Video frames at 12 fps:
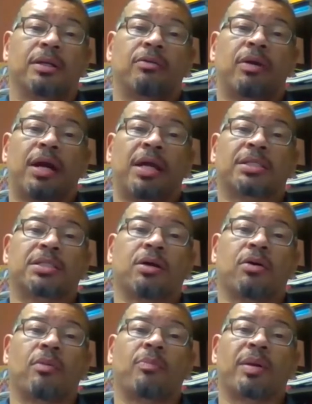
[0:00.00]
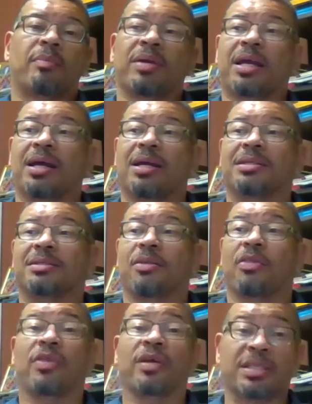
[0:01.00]
Right? So because
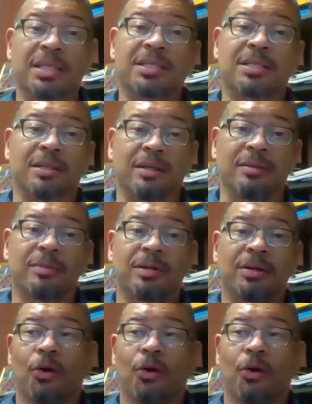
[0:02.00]
the system,